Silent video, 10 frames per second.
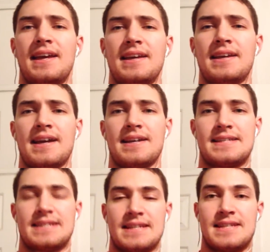Hey
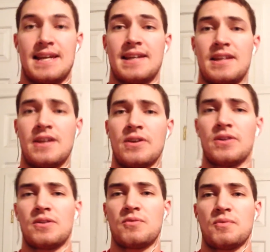guys, Dan
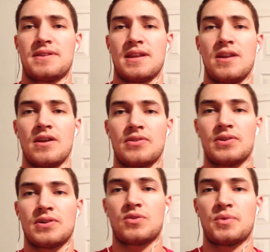here with
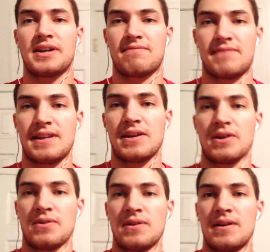another quick
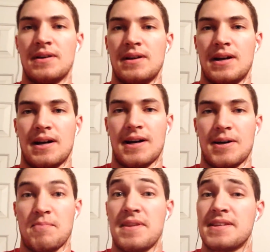video.
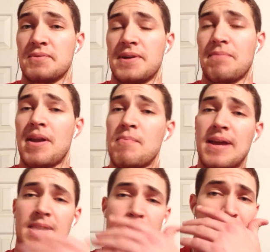This one I'm going to
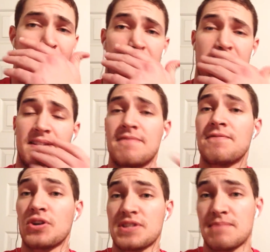make about the
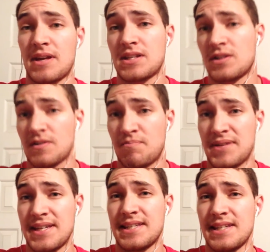first semester of
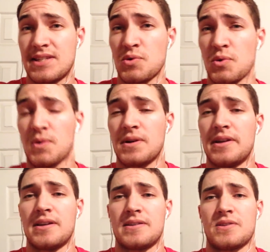PT school.
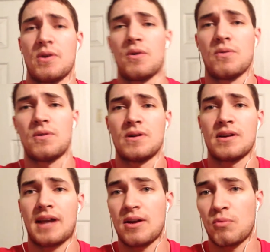So
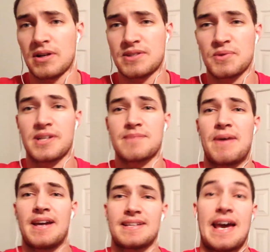kind of what to
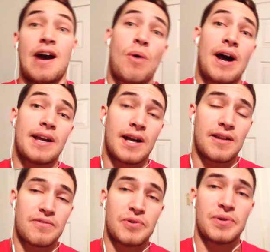expect, how I
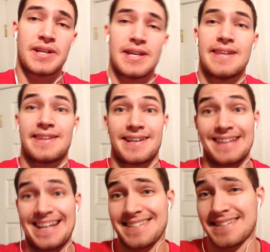got through it, the
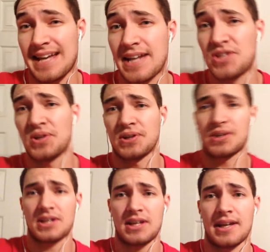classes I
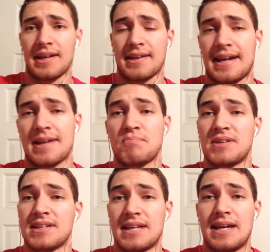took, and kind of
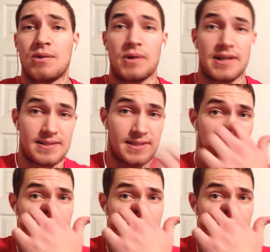big takeaways.